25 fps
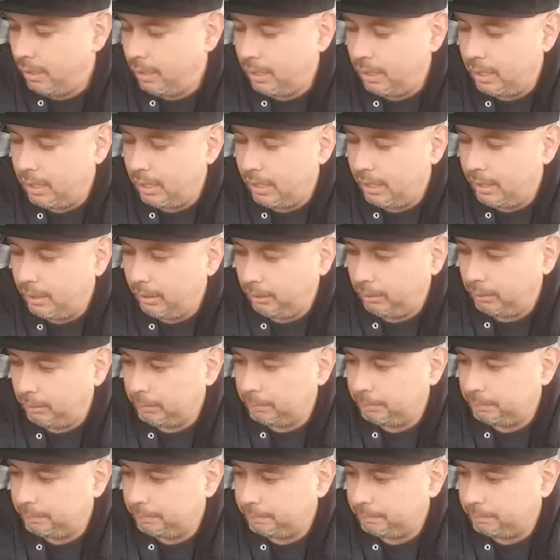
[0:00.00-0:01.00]

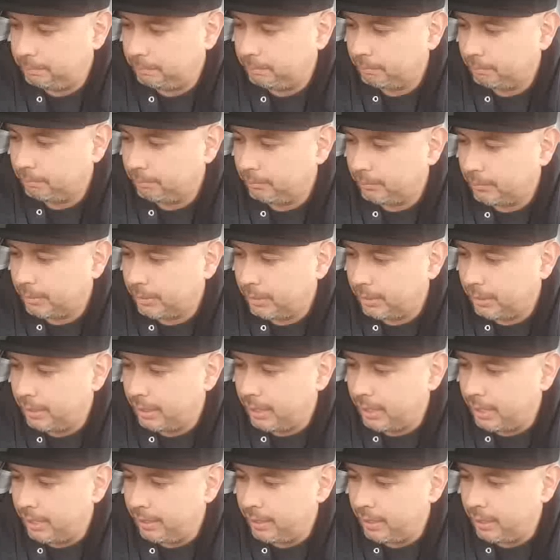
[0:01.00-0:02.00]
Um,
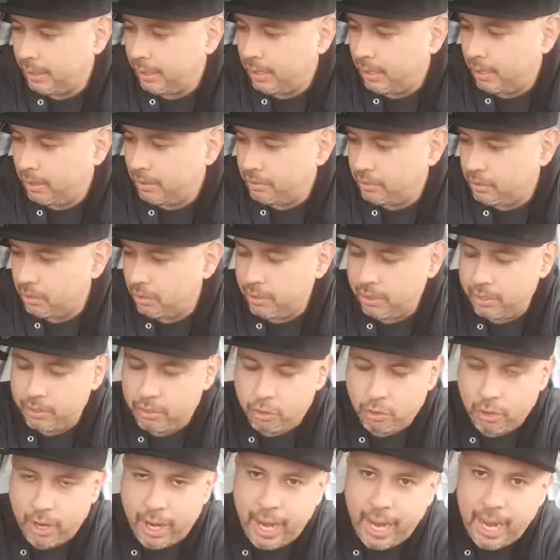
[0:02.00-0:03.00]
and then also the
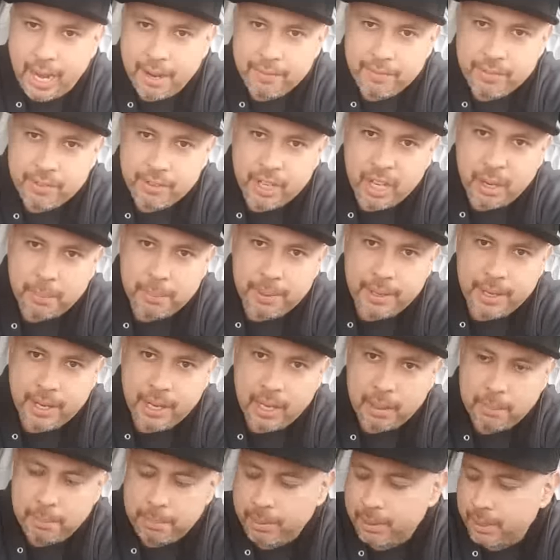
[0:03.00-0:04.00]
draft coming
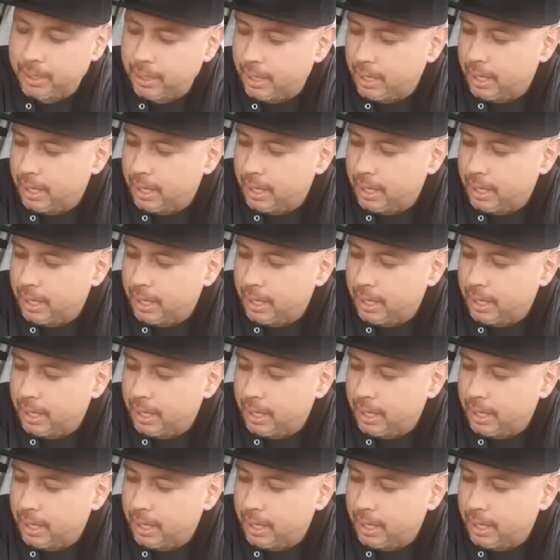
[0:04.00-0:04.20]
up.